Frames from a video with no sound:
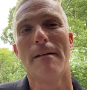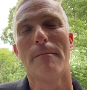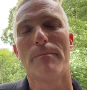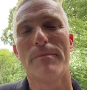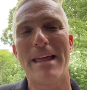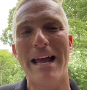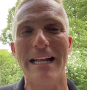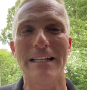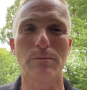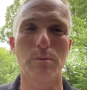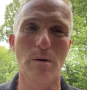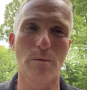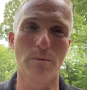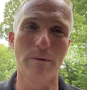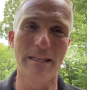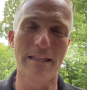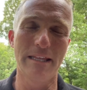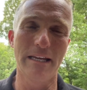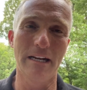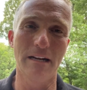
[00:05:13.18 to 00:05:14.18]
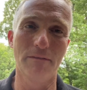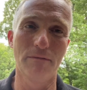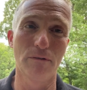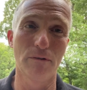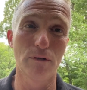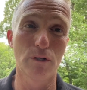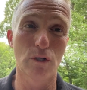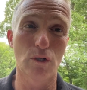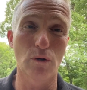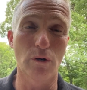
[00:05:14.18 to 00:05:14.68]
That's what we think of as
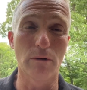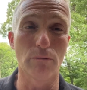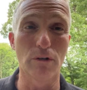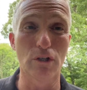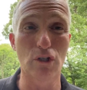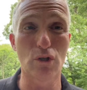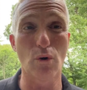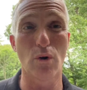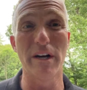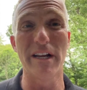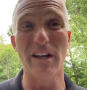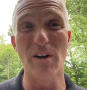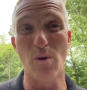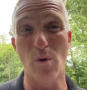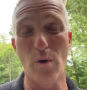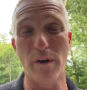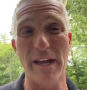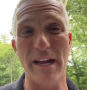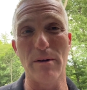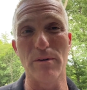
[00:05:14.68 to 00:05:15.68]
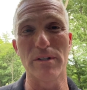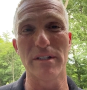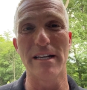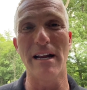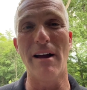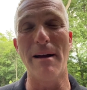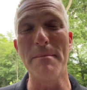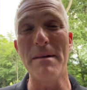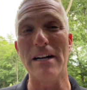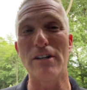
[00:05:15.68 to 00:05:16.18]
restoring, restoring an old house.
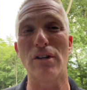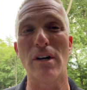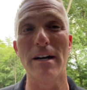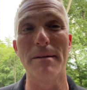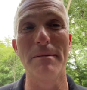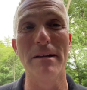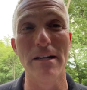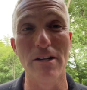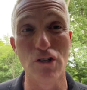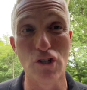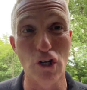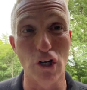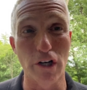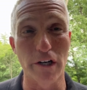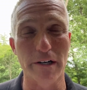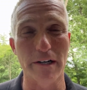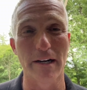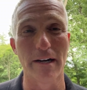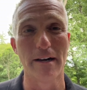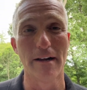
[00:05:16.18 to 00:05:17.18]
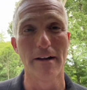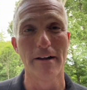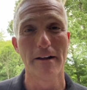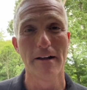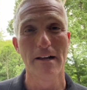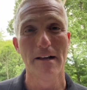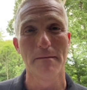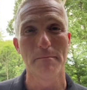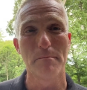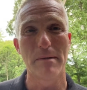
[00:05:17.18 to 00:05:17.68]
Now, I'm not trying to be a jerk,
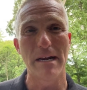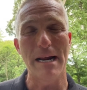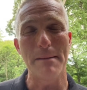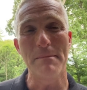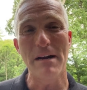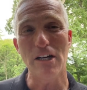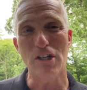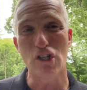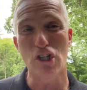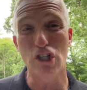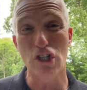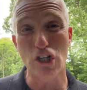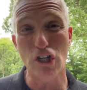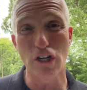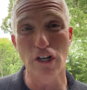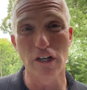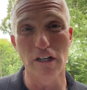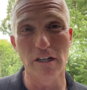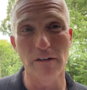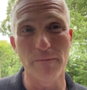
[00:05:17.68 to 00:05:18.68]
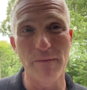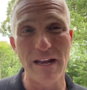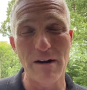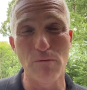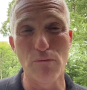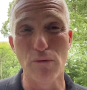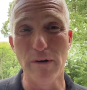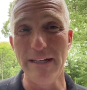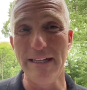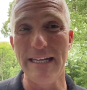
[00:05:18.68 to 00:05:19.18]
but I'm not sure that
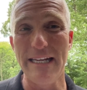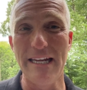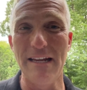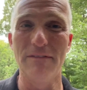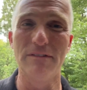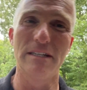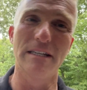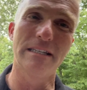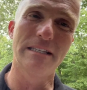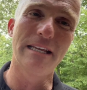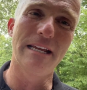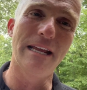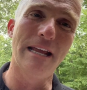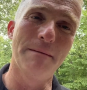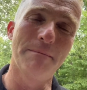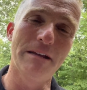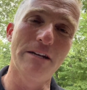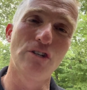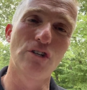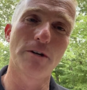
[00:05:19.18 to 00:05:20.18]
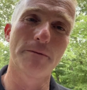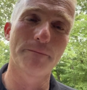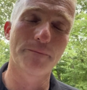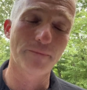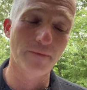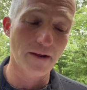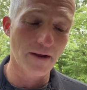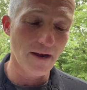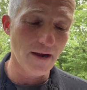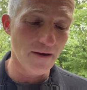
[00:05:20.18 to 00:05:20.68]
really gives us the image
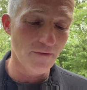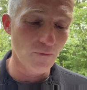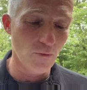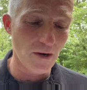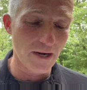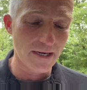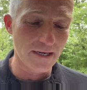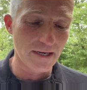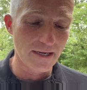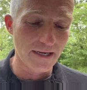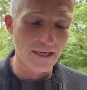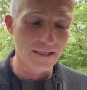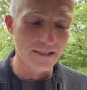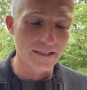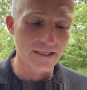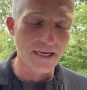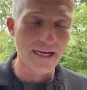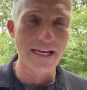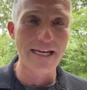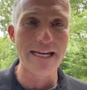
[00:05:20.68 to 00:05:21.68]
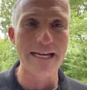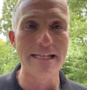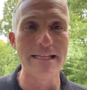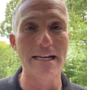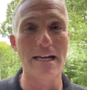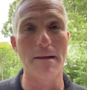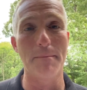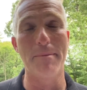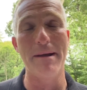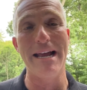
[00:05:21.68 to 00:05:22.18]
of what is in
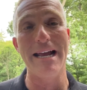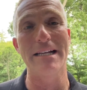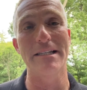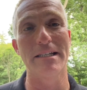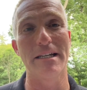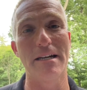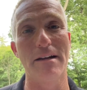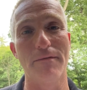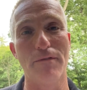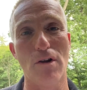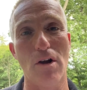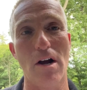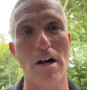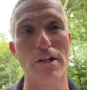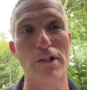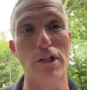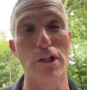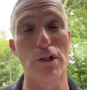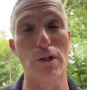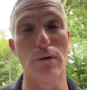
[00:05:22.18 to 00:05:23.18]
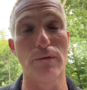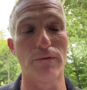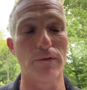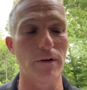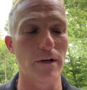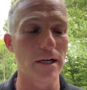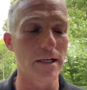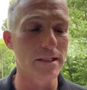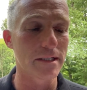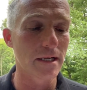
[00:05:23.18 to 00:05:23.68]
the capacity of God to do
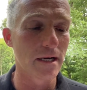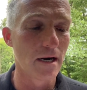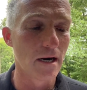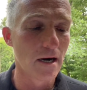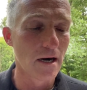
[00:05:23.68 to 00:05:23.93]
for us.